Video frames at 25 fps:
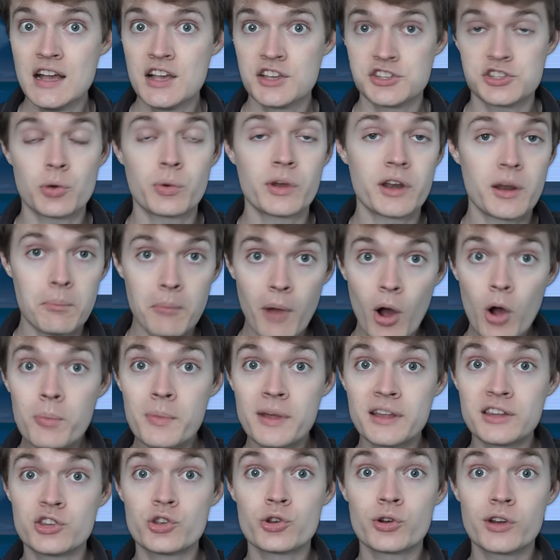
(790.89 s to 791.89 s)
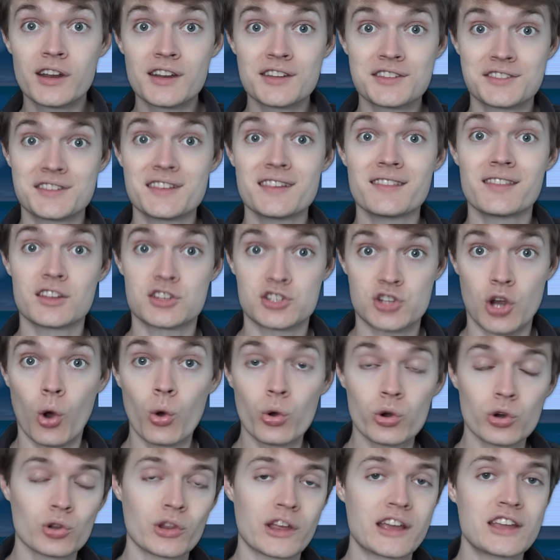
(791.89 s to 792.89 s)
so in a moment, you're gonna see the
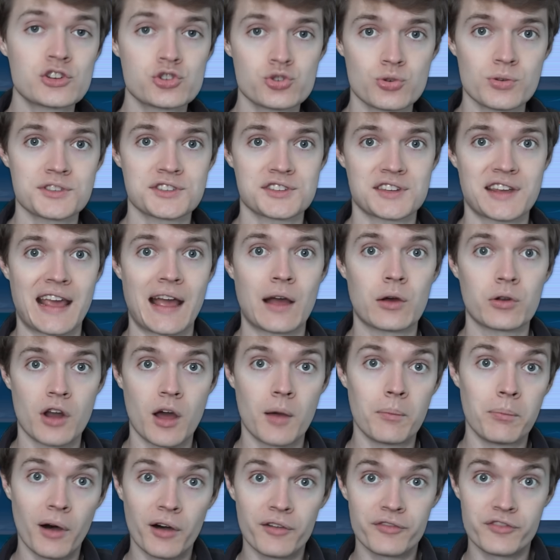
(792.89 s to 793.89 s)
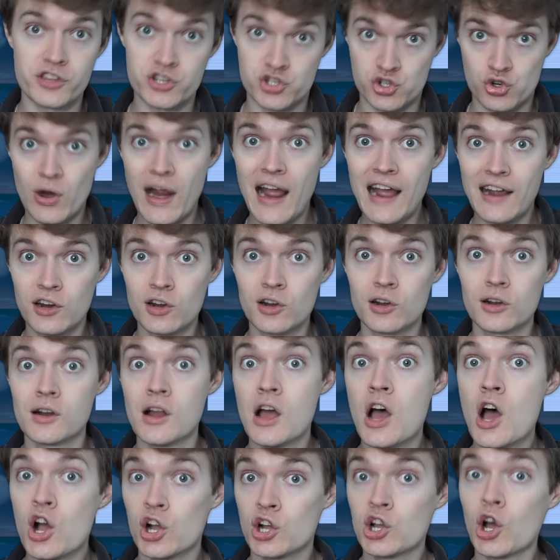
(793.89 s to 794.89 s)
total entrance count above the tracker
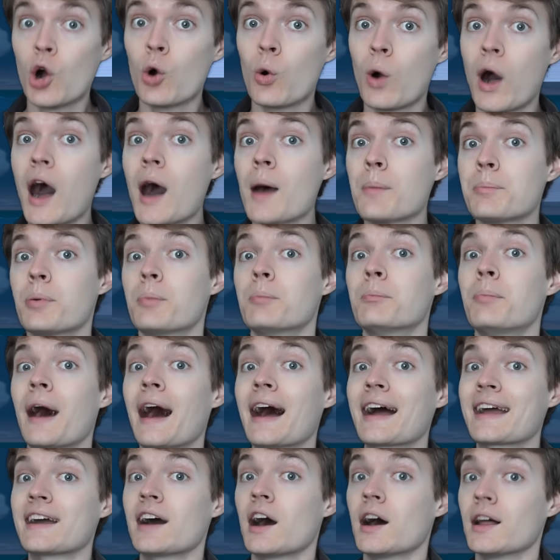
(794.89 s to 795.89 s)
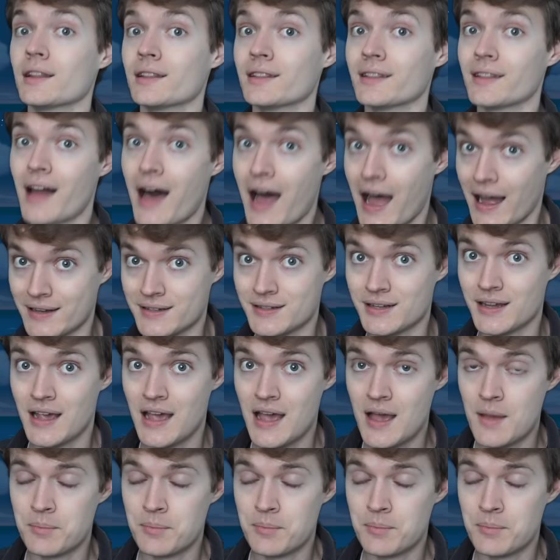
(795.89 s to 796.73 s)
go up by a lot,